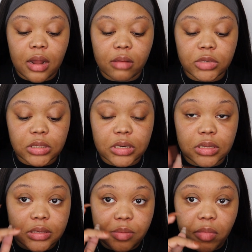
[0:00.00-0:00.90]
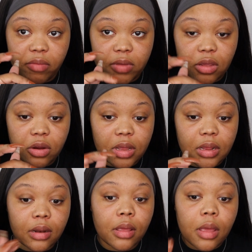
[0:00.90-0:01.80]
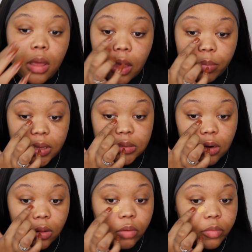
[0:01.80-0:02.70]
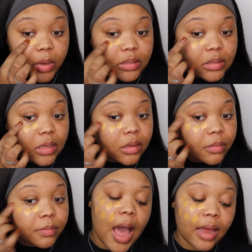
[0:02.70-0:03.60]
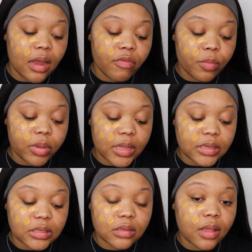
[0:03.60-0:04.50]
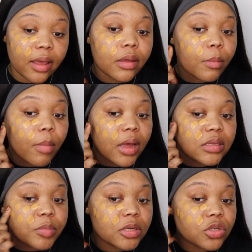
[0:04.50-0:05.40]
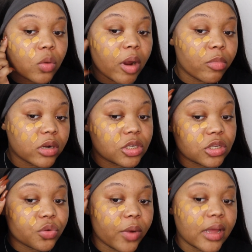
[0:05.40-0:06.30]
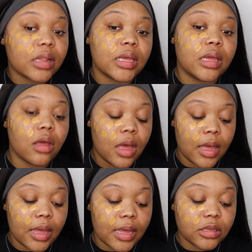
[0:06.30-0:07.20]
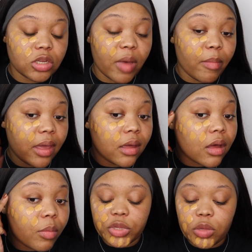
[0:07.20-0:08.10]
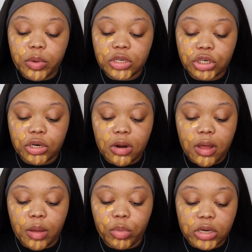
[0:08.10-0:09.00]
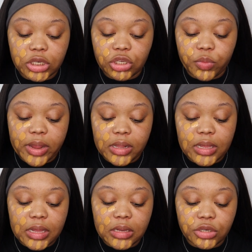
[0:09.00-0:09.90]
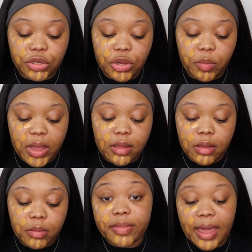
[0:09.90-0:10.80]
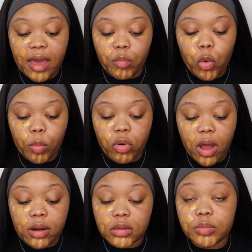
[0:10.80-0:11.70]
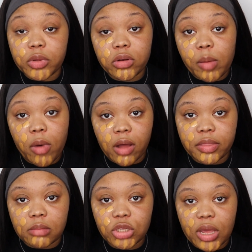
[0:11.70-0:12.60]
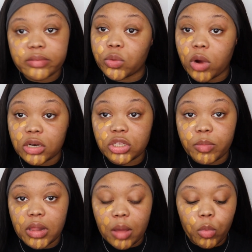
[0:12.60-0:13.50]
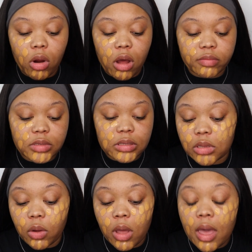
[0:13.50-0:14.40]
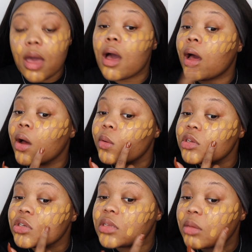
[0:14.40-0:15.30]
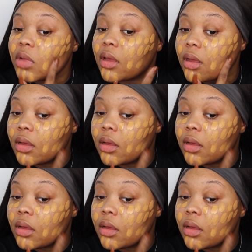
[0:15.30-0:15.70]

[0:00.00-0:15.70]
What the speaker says: now I'm just gonna dip my finger in it and place it all over my skin. I never place like my sponges or my brushes directly into my makeup. When you put your brushes directly into your makeup, they have more product build up on them, so you have to wash them a lot more often. So I always just take my